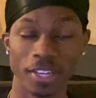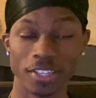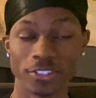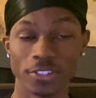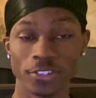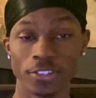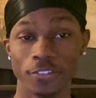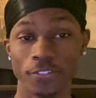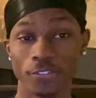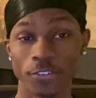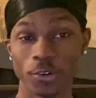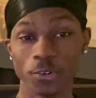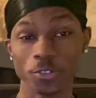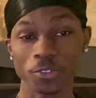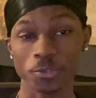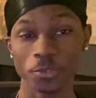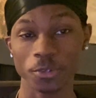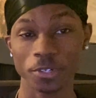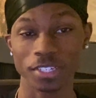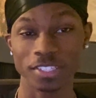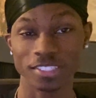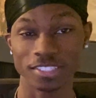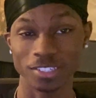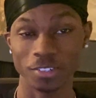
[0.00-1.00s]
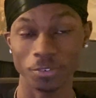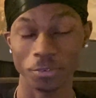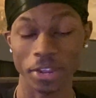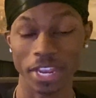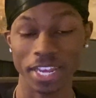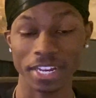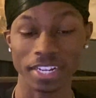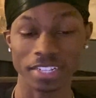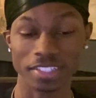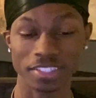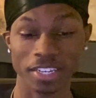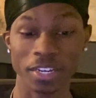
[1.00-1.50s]
So the first one is the
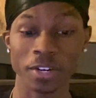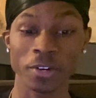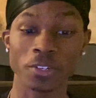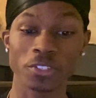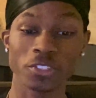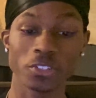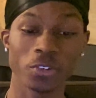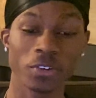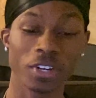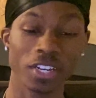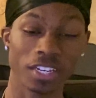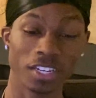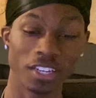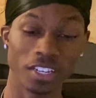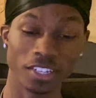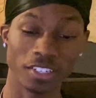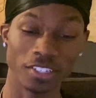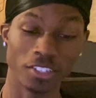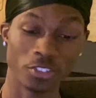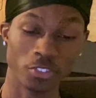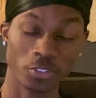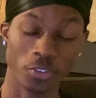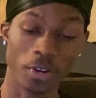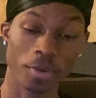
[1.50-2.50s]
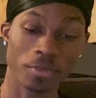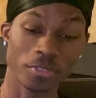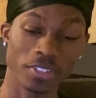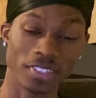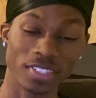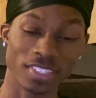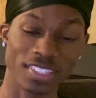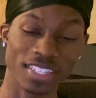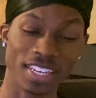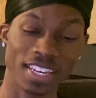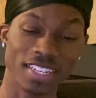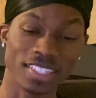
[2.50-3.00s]
raided territory, and the description
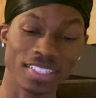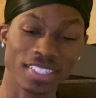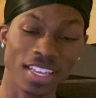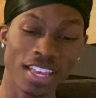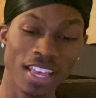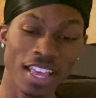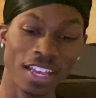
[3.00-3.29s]
states,